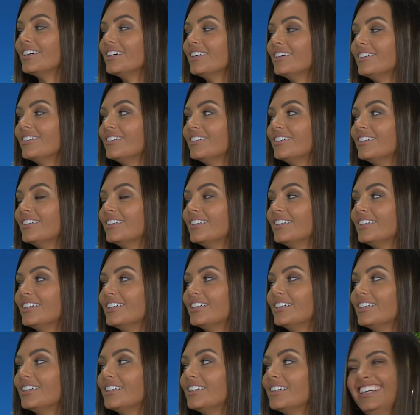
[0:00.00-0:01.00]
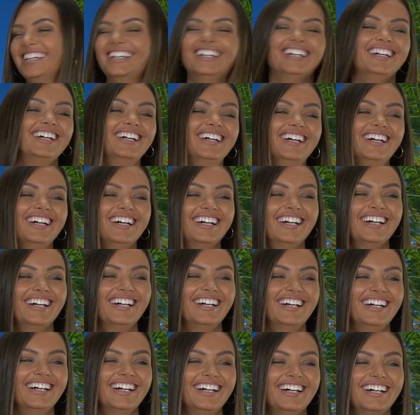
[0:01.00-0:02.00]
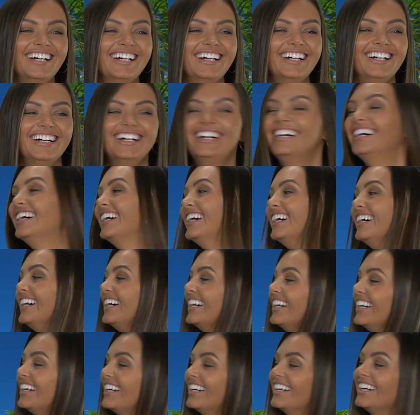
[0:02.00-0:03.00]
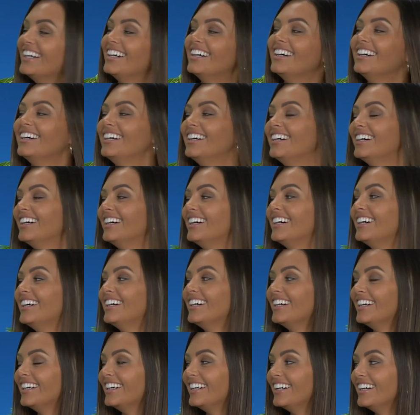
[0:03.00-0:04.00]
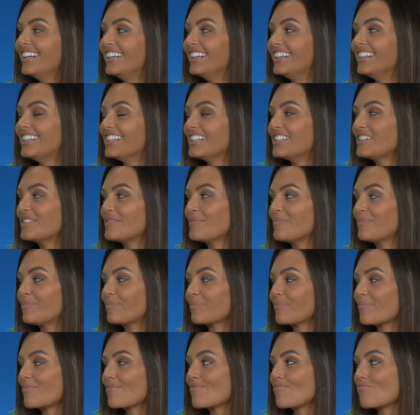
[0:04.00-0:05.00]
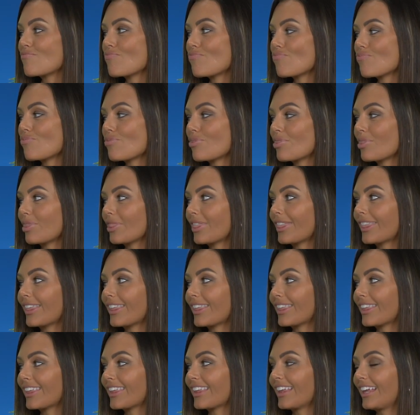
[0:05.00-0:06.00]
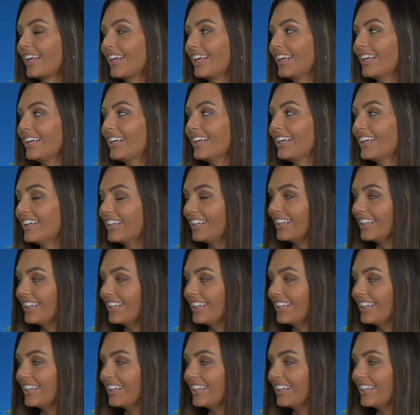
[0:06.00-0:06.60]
This person isn't speaking.